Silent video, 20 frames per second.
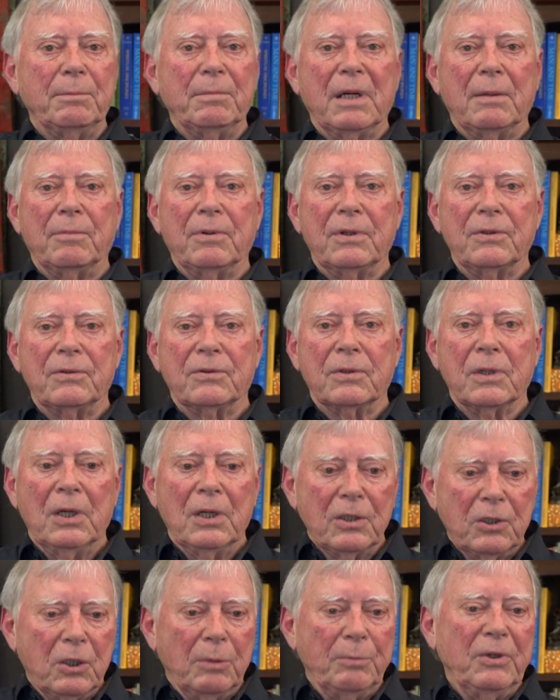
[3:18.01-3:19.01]
members,
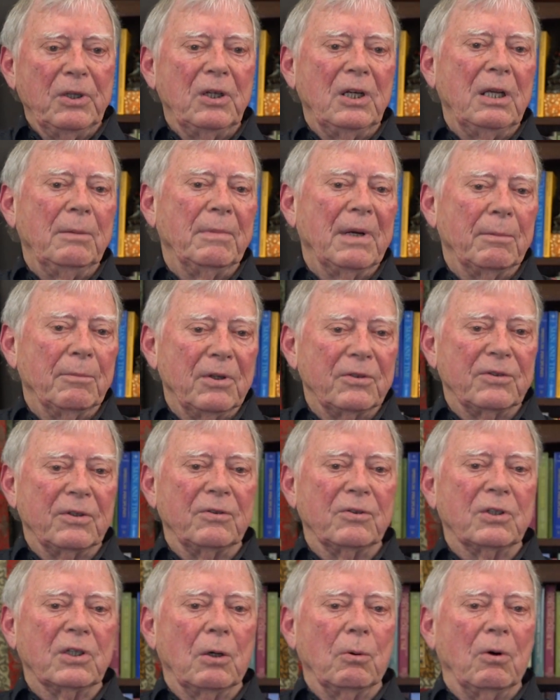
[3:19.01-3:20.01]
community members,
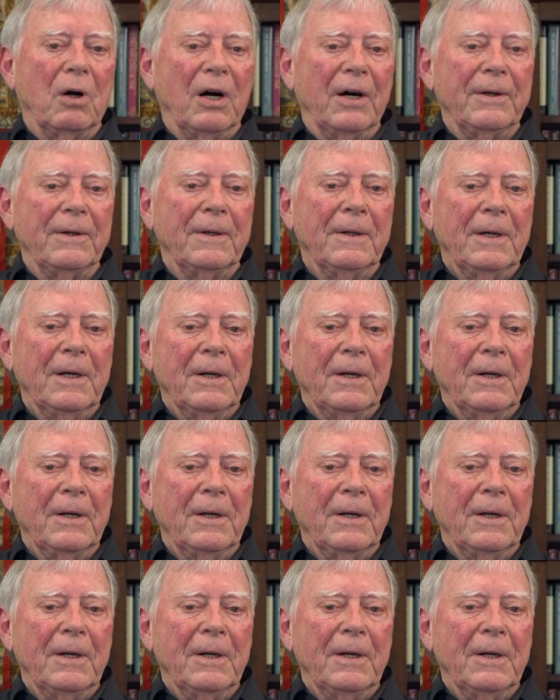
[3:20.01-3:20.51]
and so on,